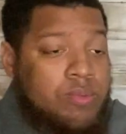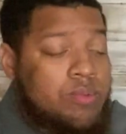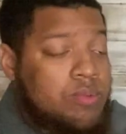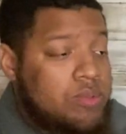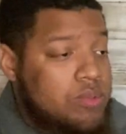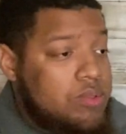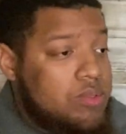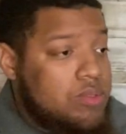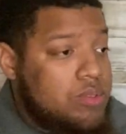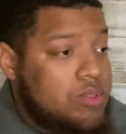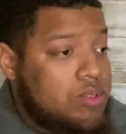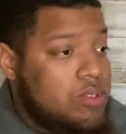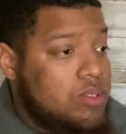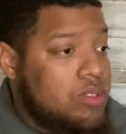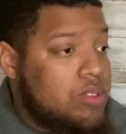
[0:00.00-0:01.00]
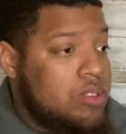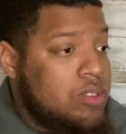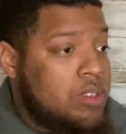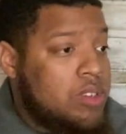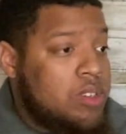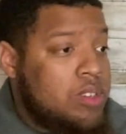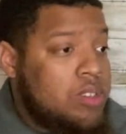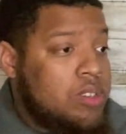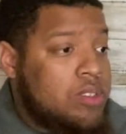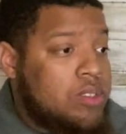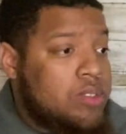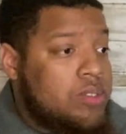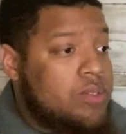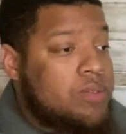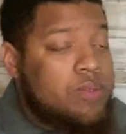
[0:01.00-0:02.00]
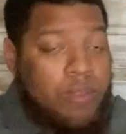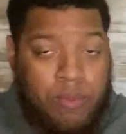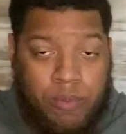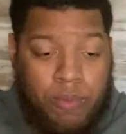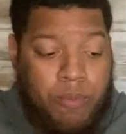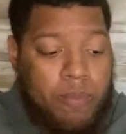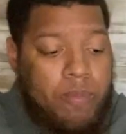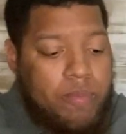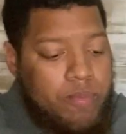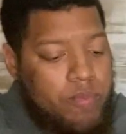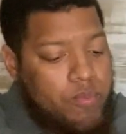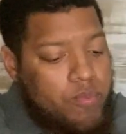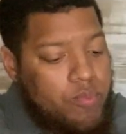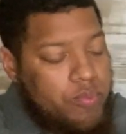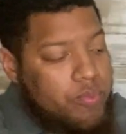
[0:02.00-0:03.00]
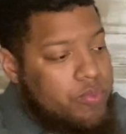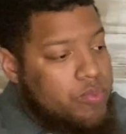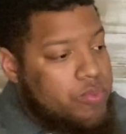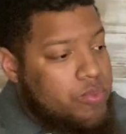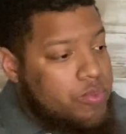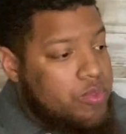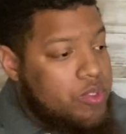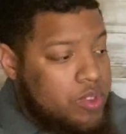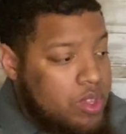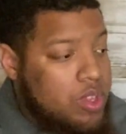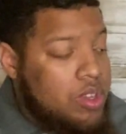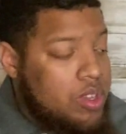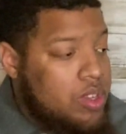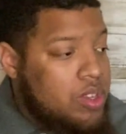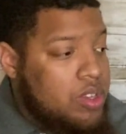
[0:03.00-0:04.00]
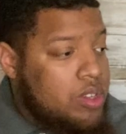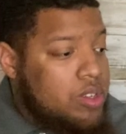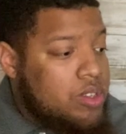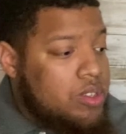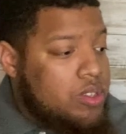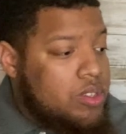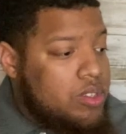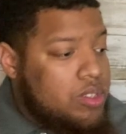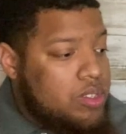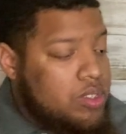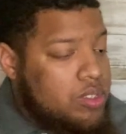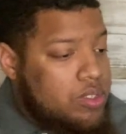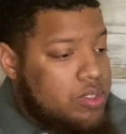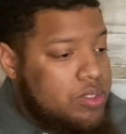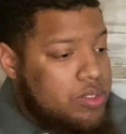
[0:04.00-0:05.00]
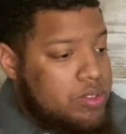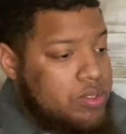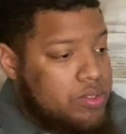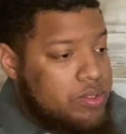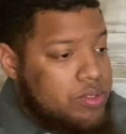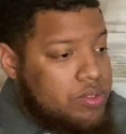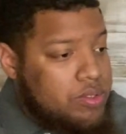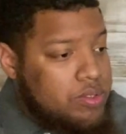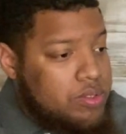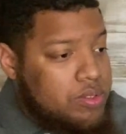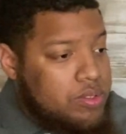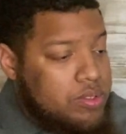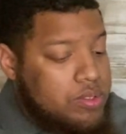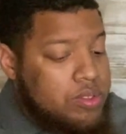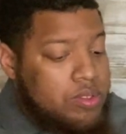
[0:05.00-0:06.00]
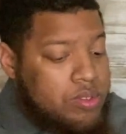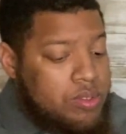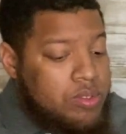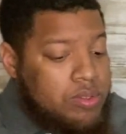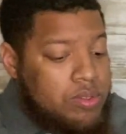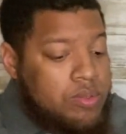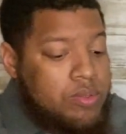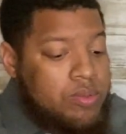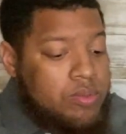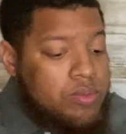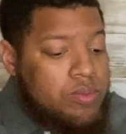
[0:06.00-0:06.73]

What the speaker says: The person shown says nothing.